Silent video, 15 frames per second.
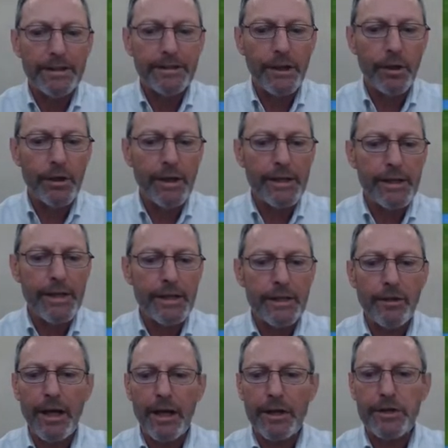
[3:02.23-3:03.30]
So let's let's
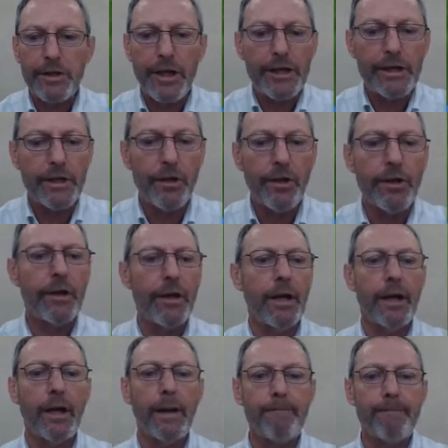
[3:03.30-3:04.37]
crack straight on.
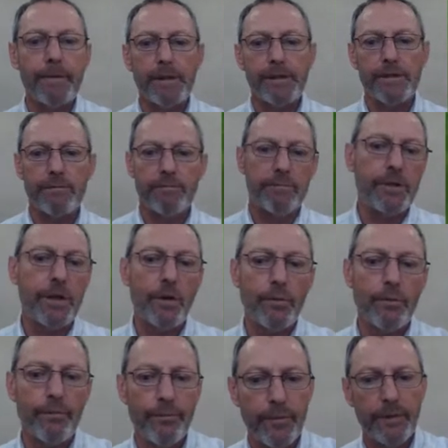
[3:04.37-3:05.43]
Um,
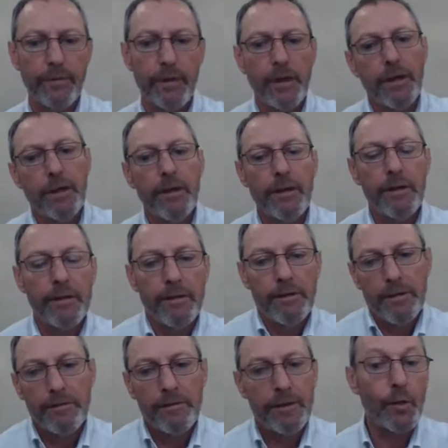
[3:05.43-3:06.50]
so
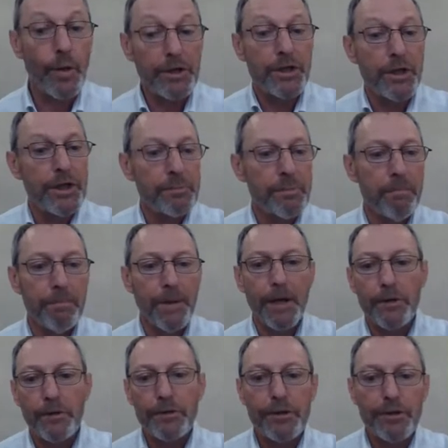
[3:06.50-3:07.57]
the question has been
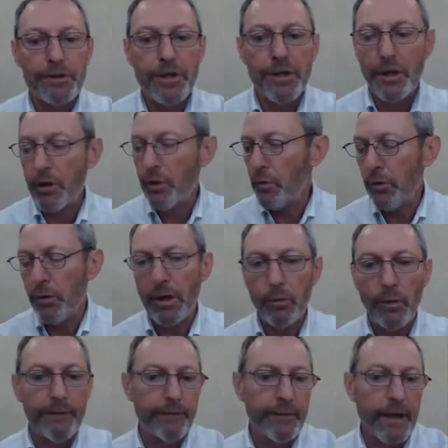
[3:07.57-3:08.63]
posed. You know,
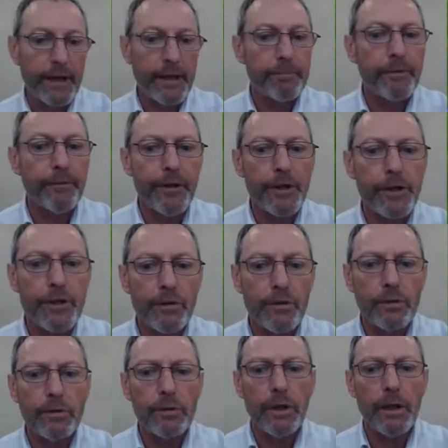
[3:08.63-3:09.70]
uh, we've had a
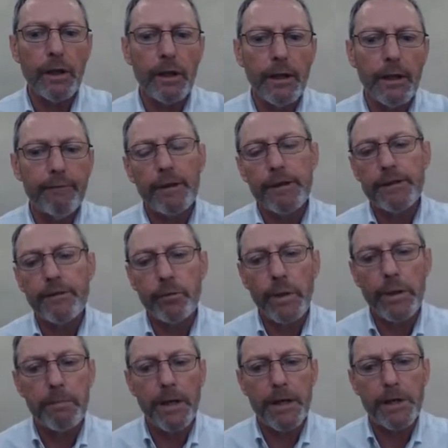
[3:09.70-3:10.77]
professional uh, invasive
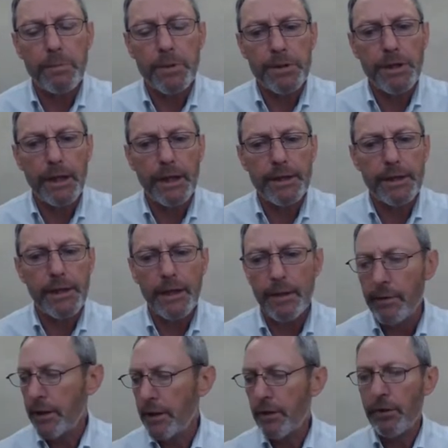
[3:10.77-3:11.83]
weed management sector
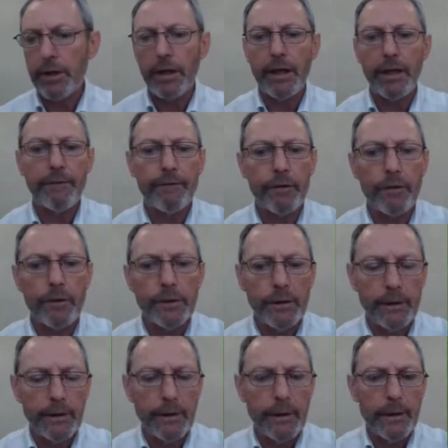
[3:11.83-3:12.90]
now in the UK for
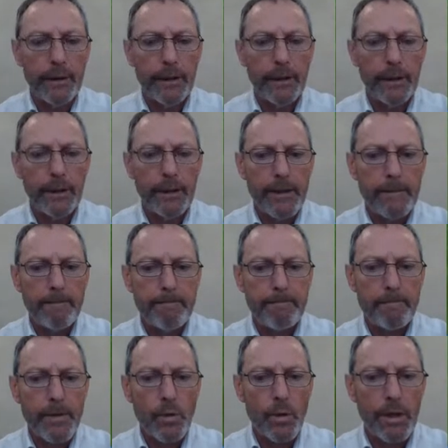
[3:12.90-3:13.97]

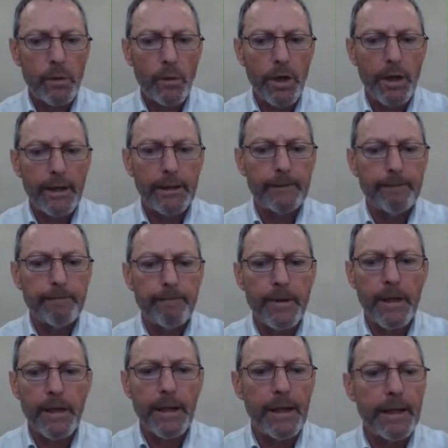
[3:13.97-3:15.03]
um, quite a while,
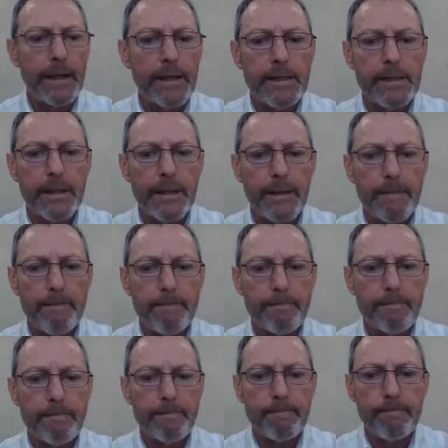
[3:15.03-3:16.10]
and um,